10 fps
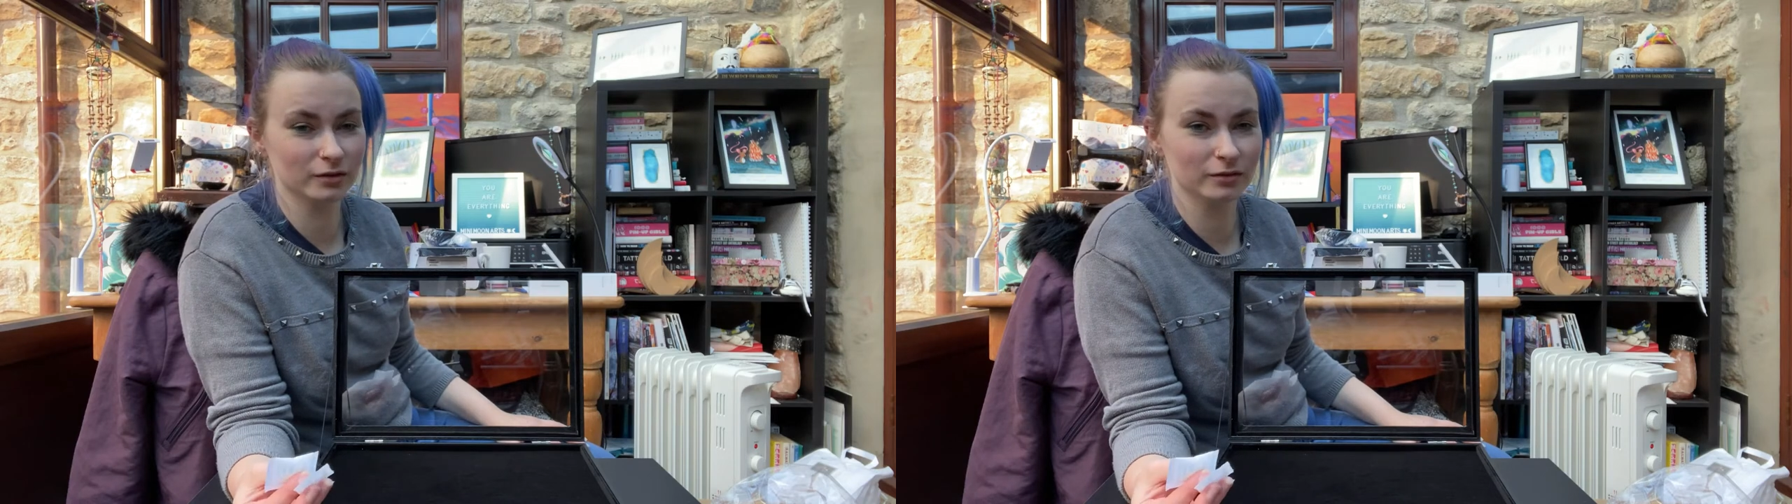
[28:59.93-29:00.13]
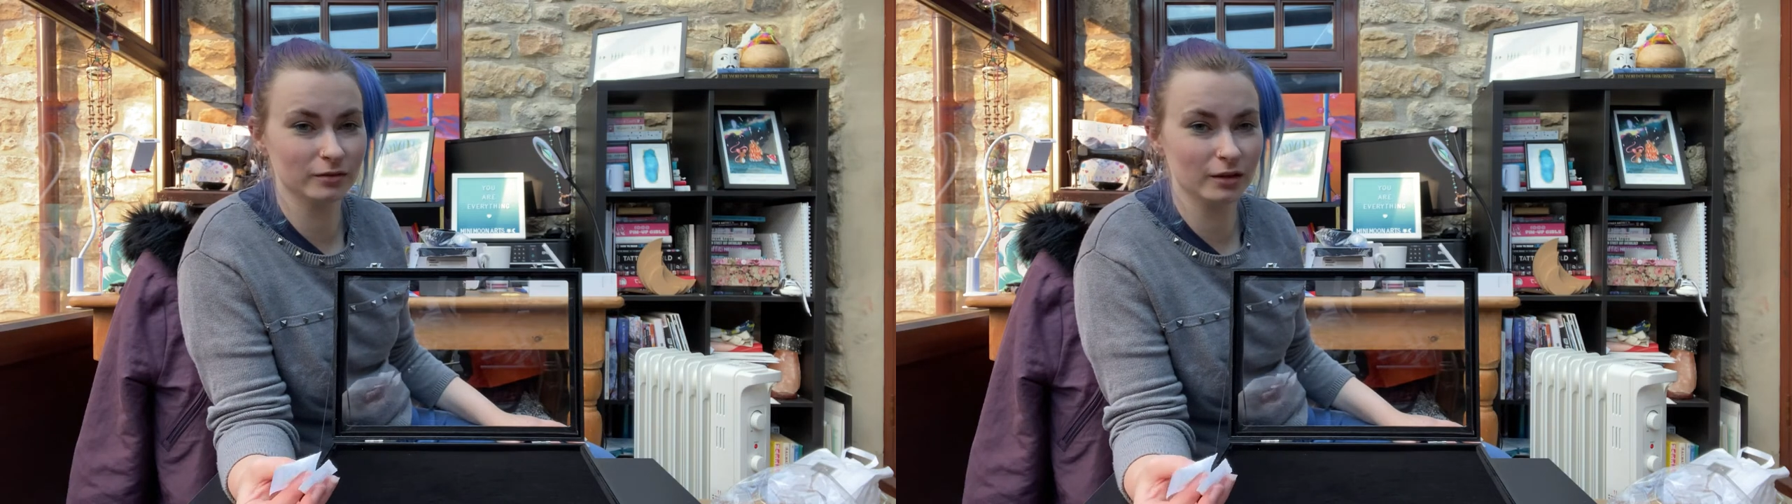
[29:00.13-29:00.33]

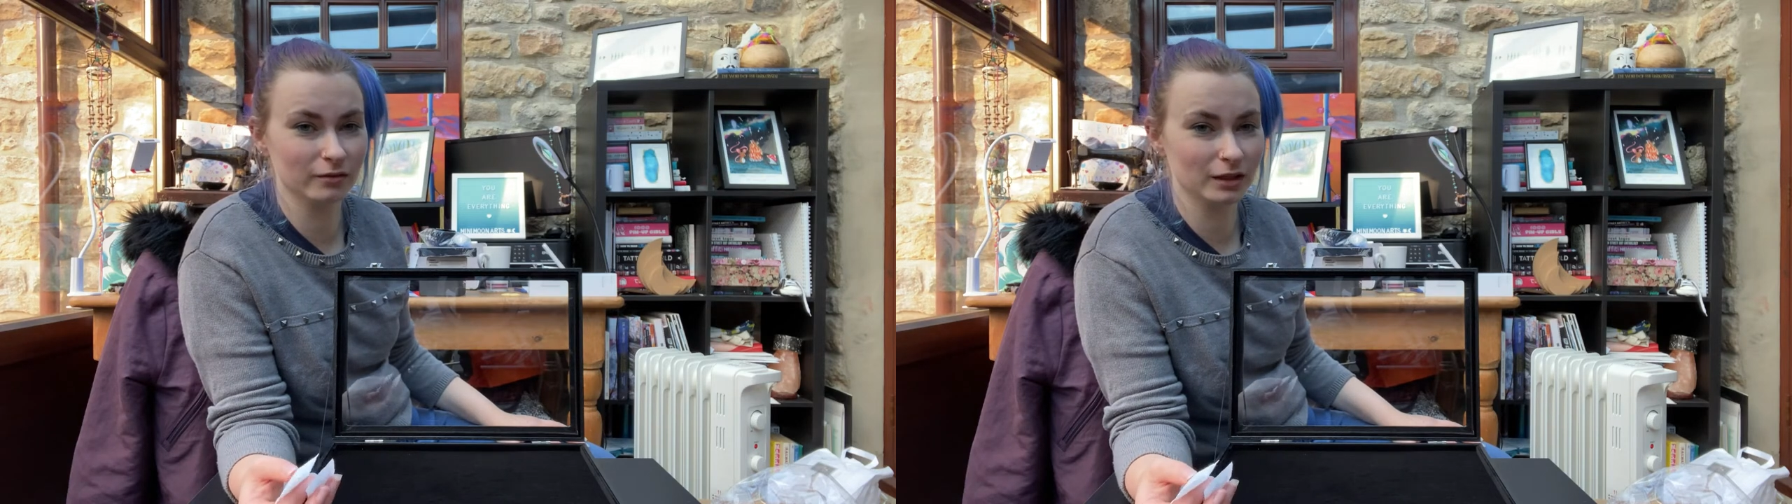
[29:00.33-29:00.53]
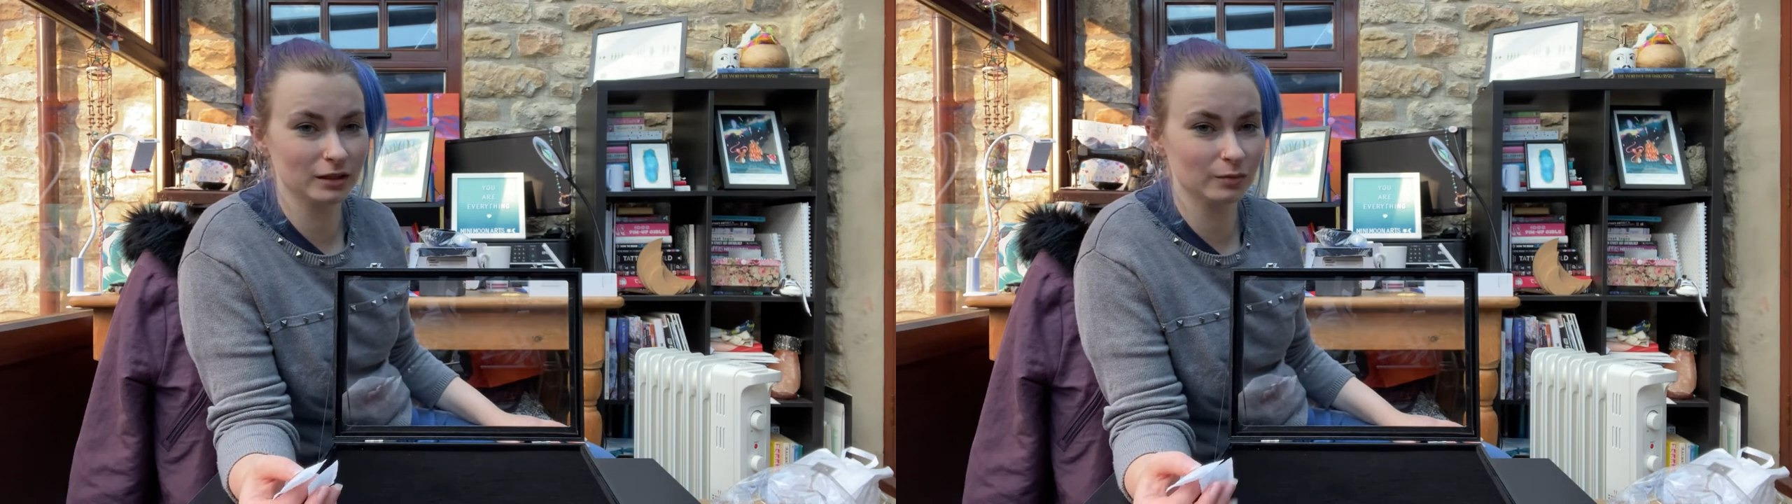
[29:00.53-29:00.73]
of
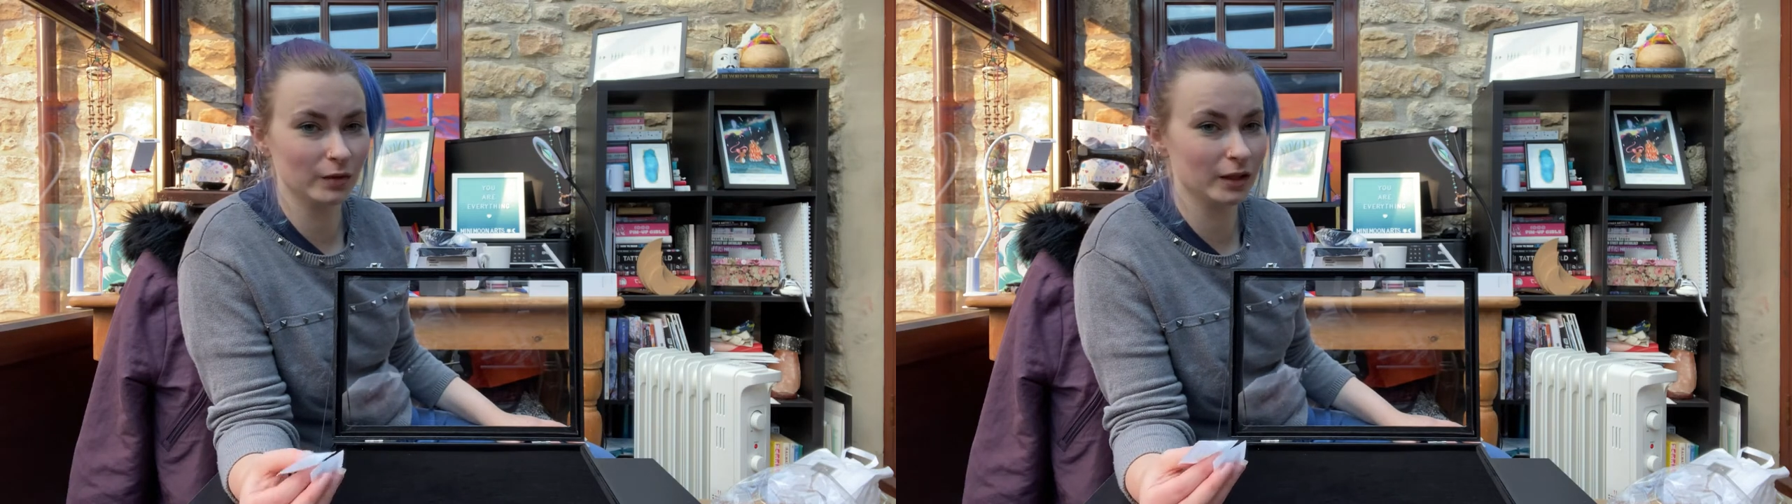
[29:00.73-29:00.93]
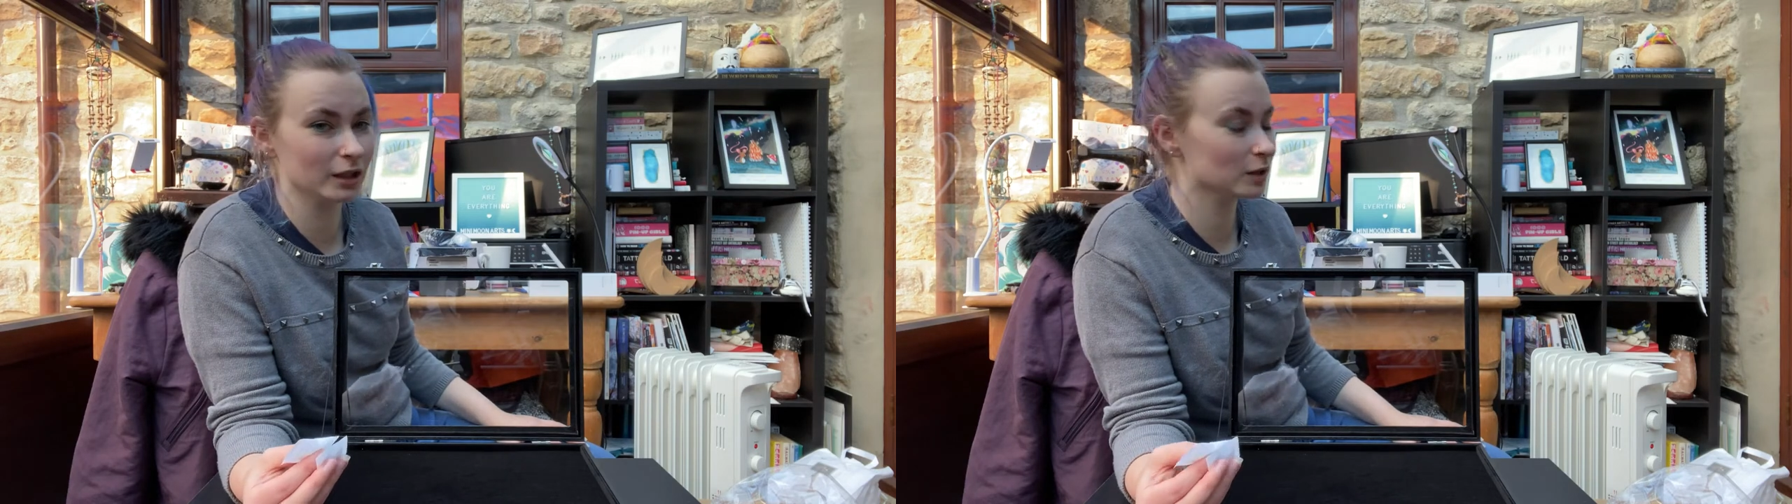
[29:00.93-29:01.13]
random
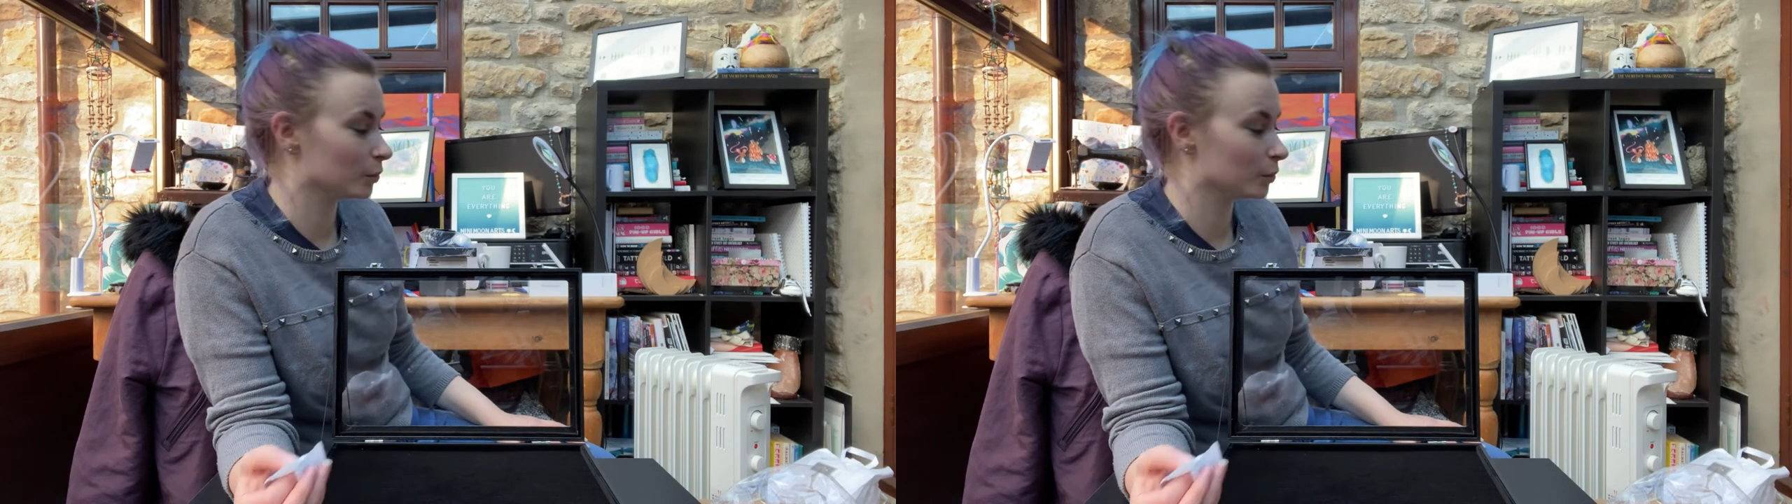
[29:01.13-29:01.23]
things,